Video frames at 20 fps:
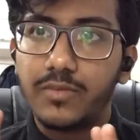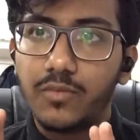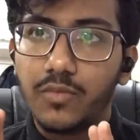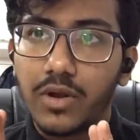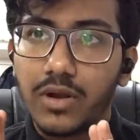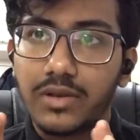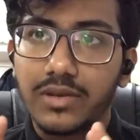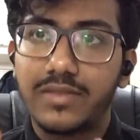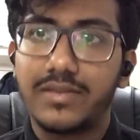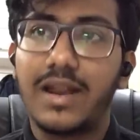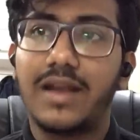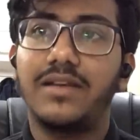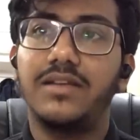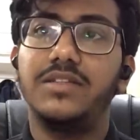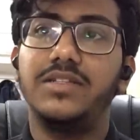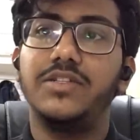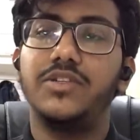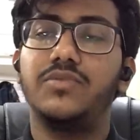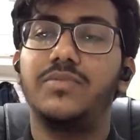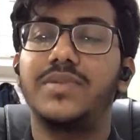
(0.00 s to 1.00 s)
what
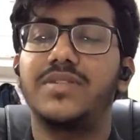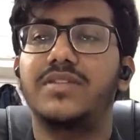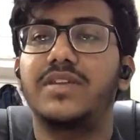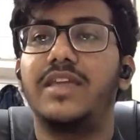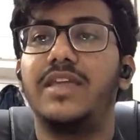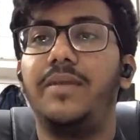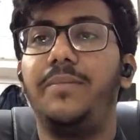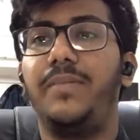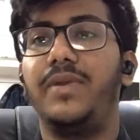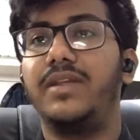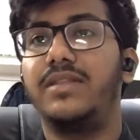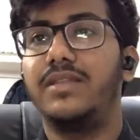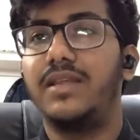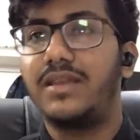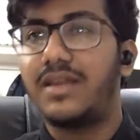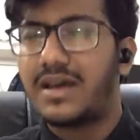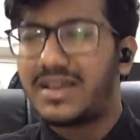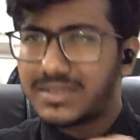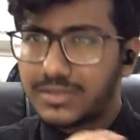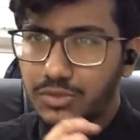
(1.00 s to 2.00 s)
strategy you must keep in the
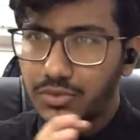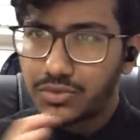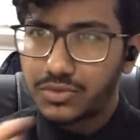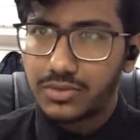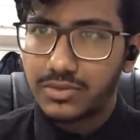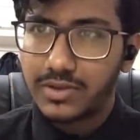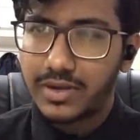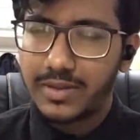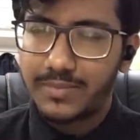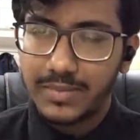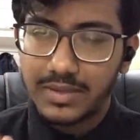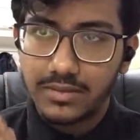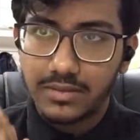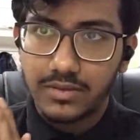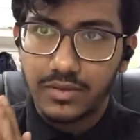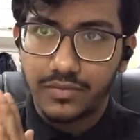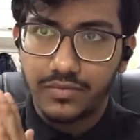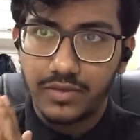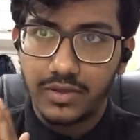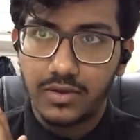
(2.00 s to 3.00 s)
last 2 to 3
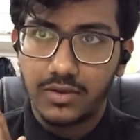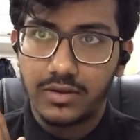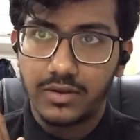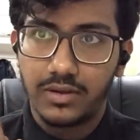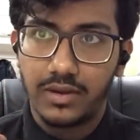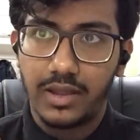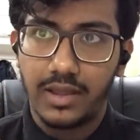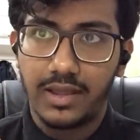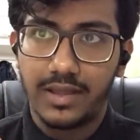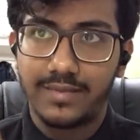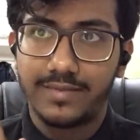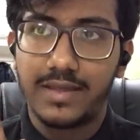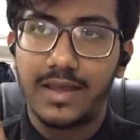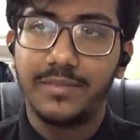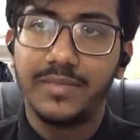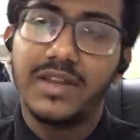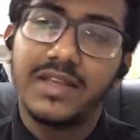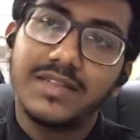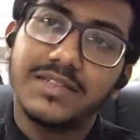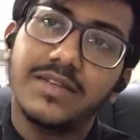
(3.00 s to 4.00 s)
months of your
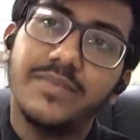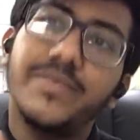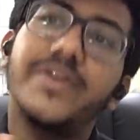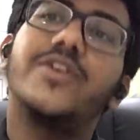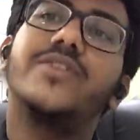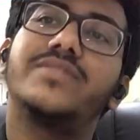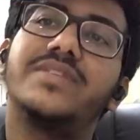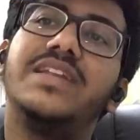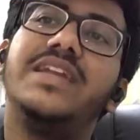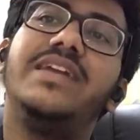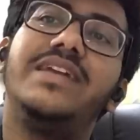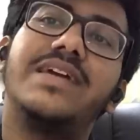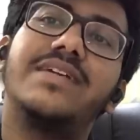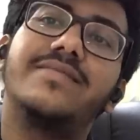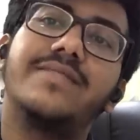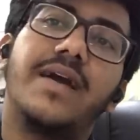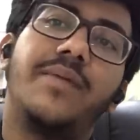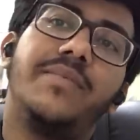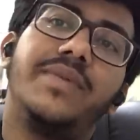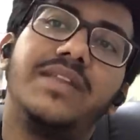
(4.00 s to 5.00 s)
examination, because NEET
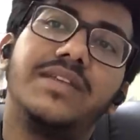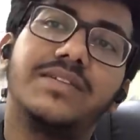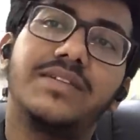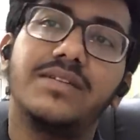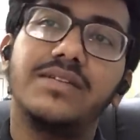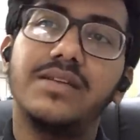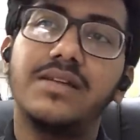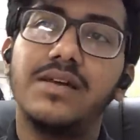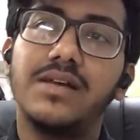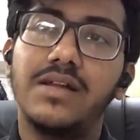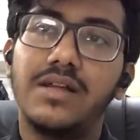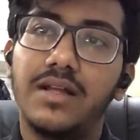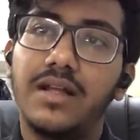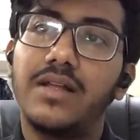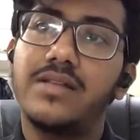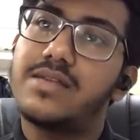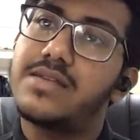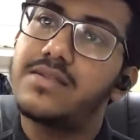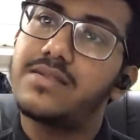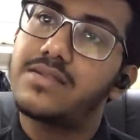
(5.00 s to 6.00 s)
examination
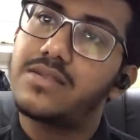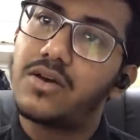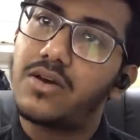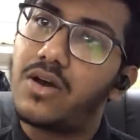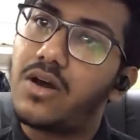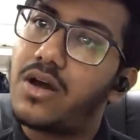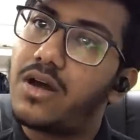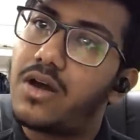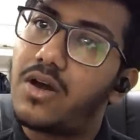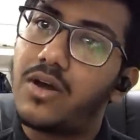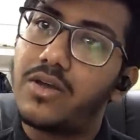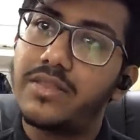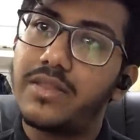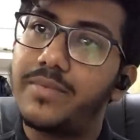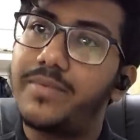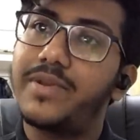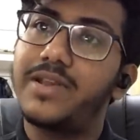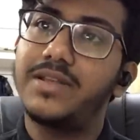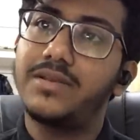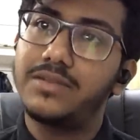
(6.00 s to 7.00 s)
is on
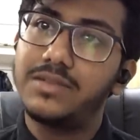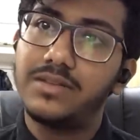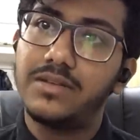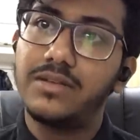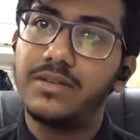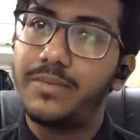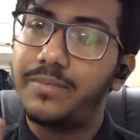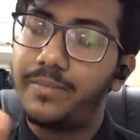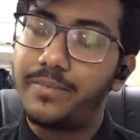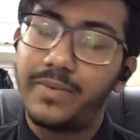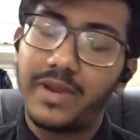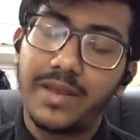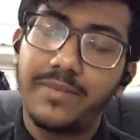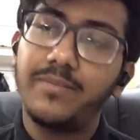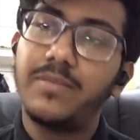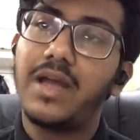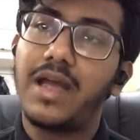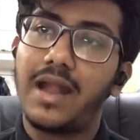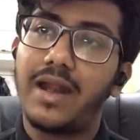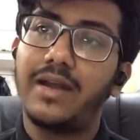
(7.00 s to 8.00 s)
the
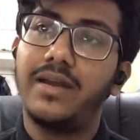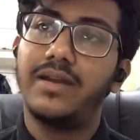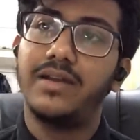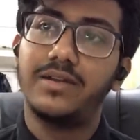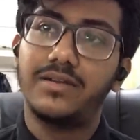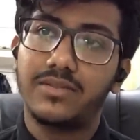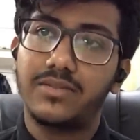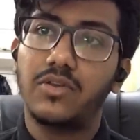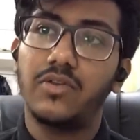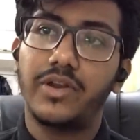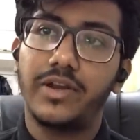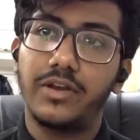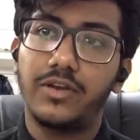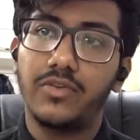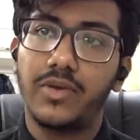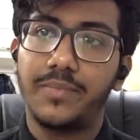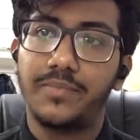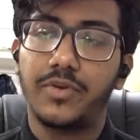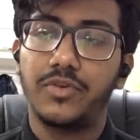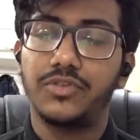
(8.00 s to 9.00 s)
brim and it's going
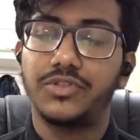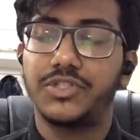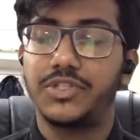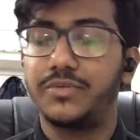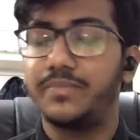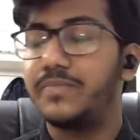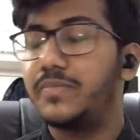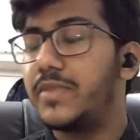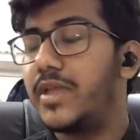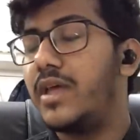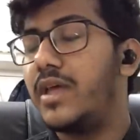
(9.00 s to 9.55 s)
to approach you.